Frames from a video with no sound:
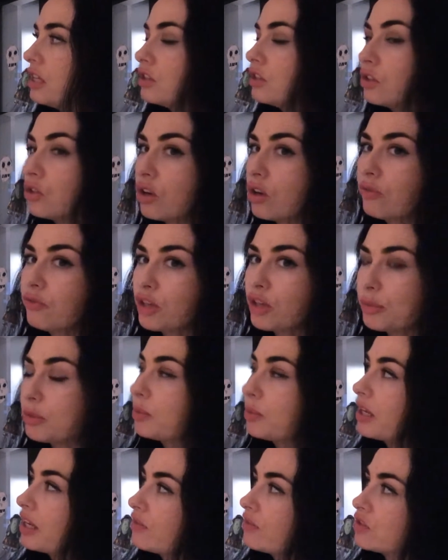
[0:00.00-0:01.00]
The non-verbal
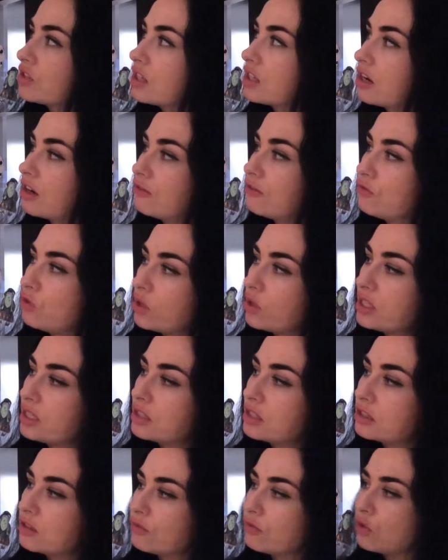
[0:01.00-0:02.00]
behaviours are
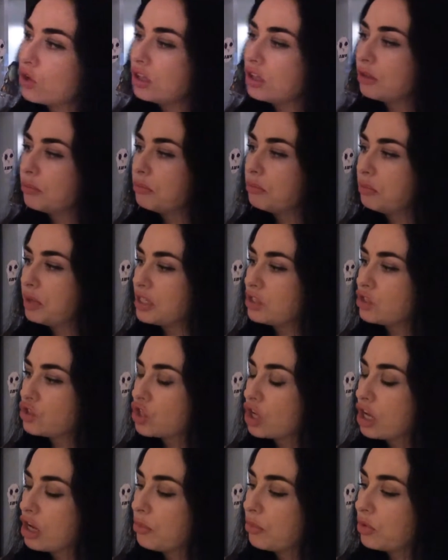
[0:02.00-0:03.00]
voice, volume, pitch,